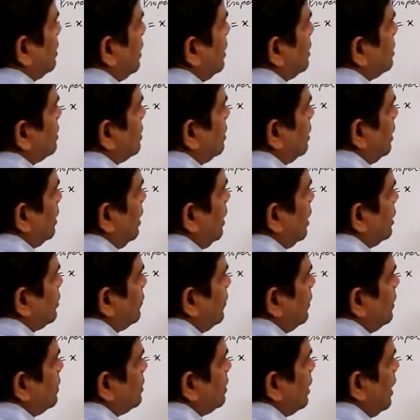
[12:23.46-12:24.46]
it says the
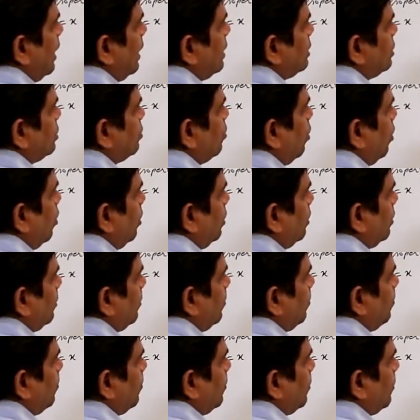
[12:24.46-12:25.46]
next one is x
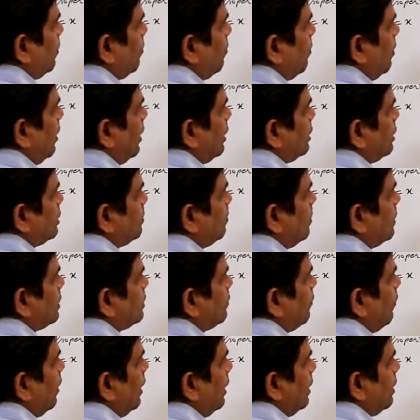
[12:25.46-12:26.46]
dot x
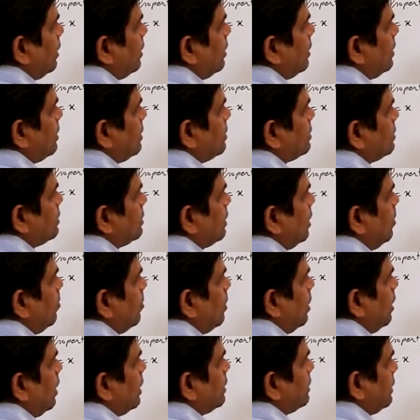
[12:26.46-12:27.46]
plus y is
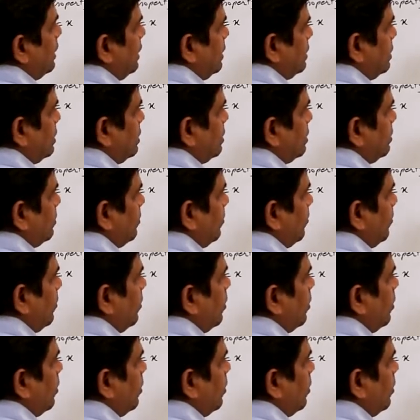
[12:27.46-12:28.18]
same thing as x.